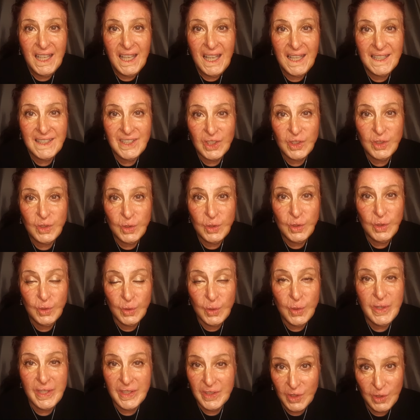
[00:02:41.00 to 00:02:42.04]
And I do
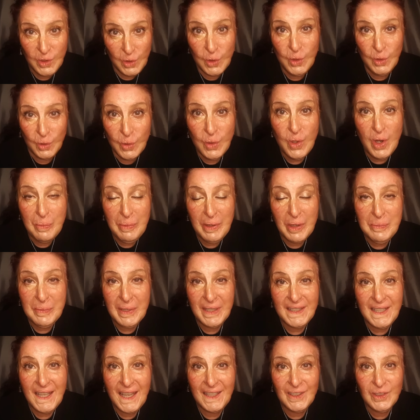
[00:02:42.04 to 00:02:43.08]
know that they do know about
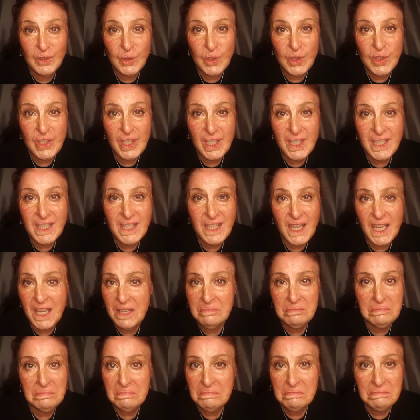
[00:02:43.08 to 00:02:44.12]
my diagnosis,
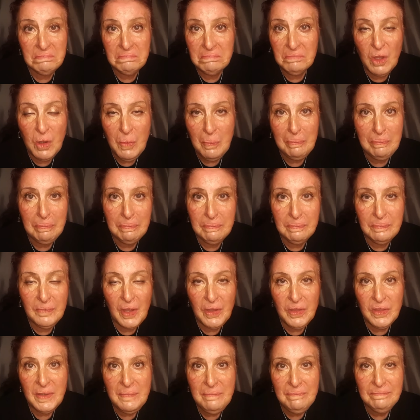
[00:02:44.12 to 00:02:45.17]
and nope,
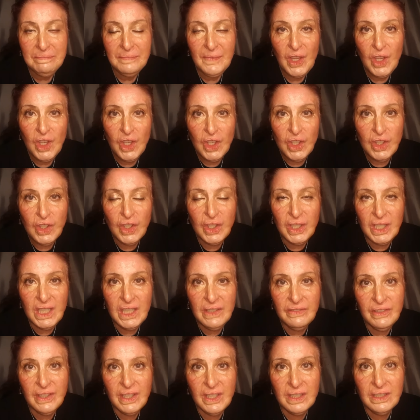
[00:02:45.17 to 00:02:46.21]
nothing. Not
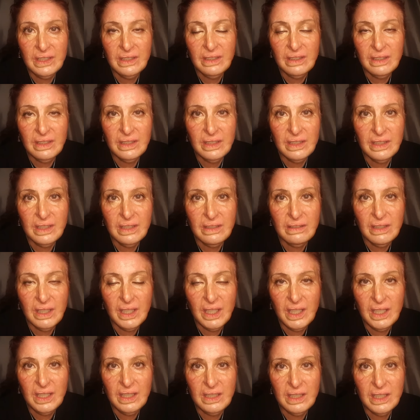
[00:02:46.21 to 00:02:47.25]
even
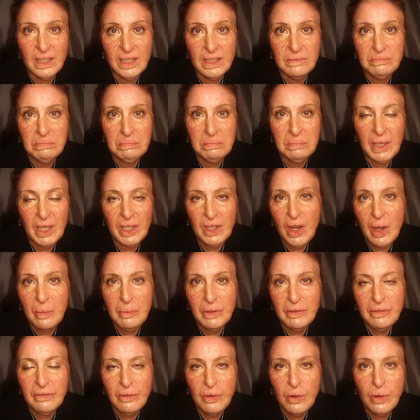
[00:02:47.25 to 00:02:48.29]
like pick up
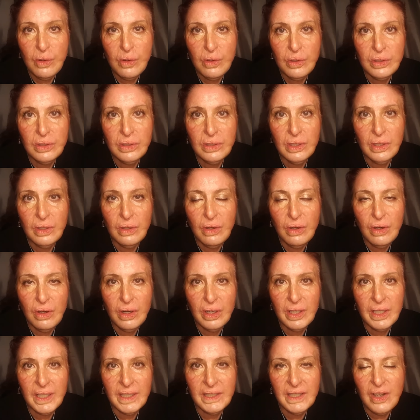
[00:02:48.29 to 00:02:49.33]
the phone
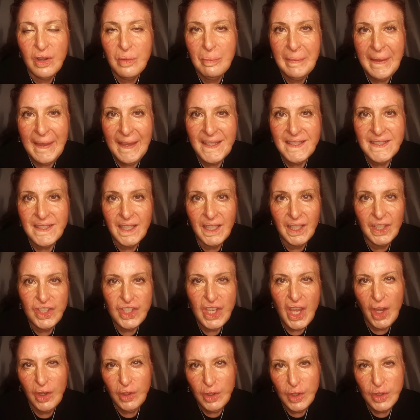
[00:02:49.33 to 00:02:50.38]
or a little message,
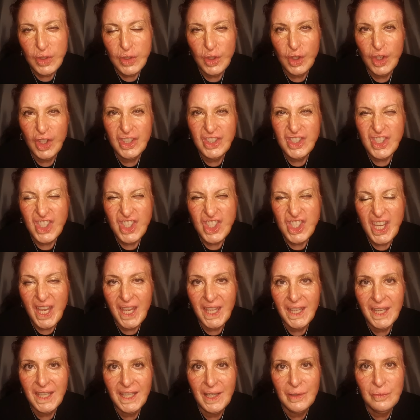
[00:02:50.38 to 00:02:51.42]
how you doing? Just
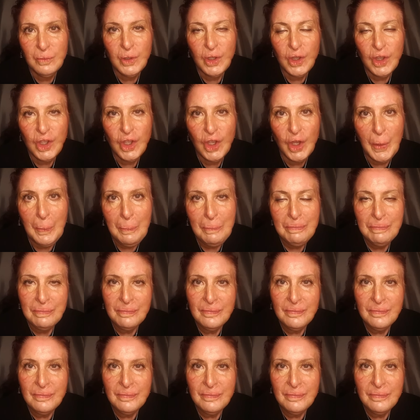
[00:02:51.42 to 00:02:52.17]
checking in with you.